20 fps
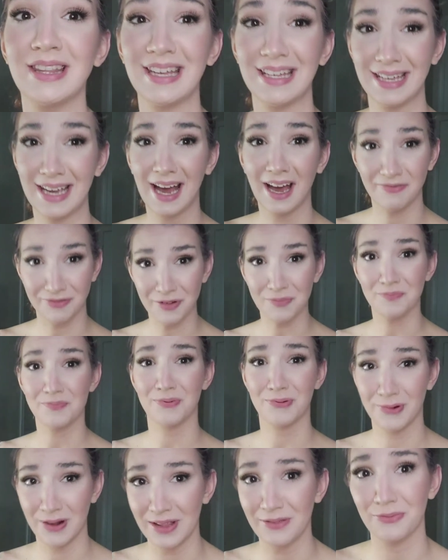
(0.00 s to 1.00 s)
Like, you have to
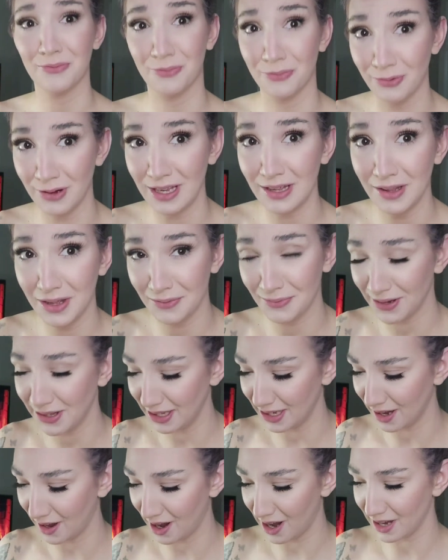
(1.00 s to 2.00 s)
press really,
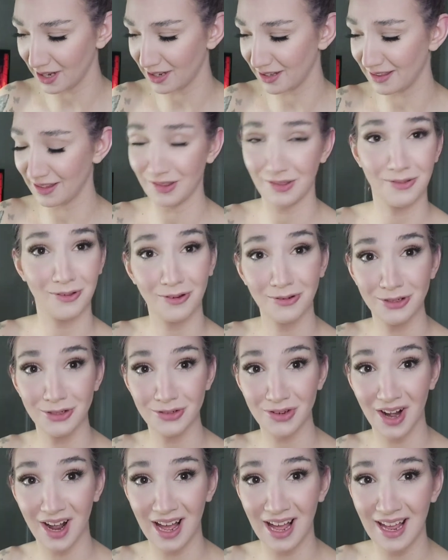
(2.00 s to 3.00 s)
really hard because it's so
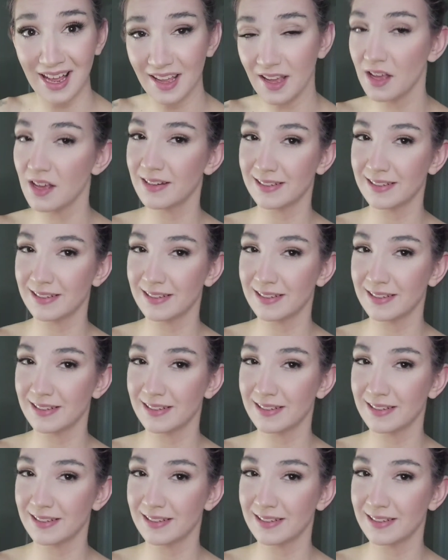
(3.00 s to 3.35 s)
dry.